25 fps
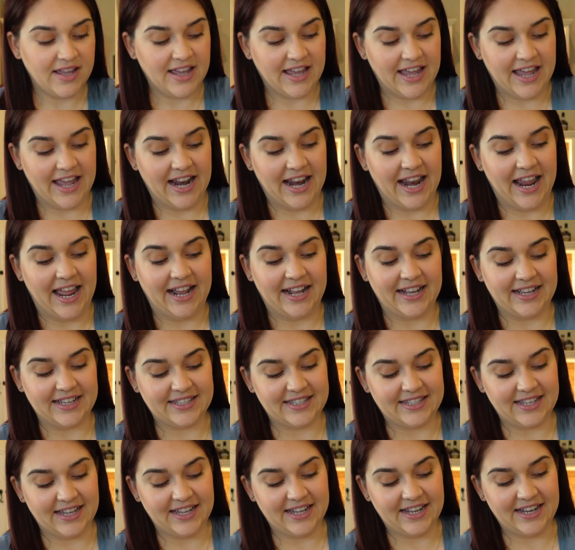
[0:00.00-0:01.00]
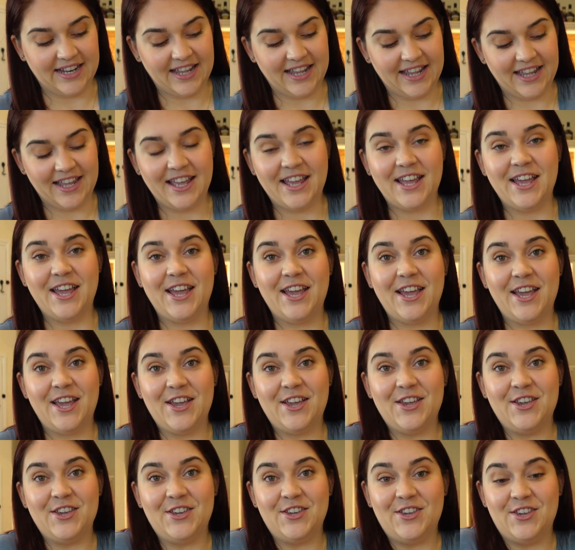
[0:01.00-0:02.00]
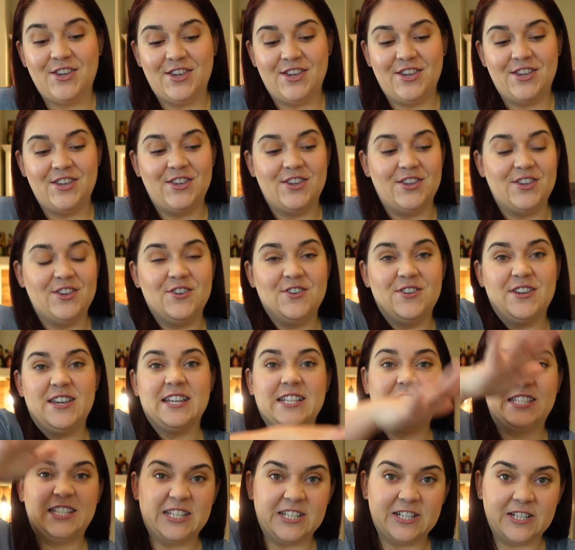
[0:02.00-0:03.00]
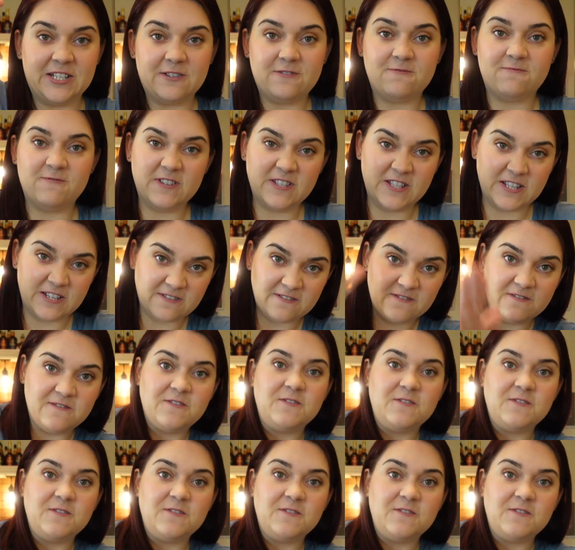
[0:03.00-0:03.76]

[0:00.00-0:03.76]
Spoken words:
And like I said, you get to really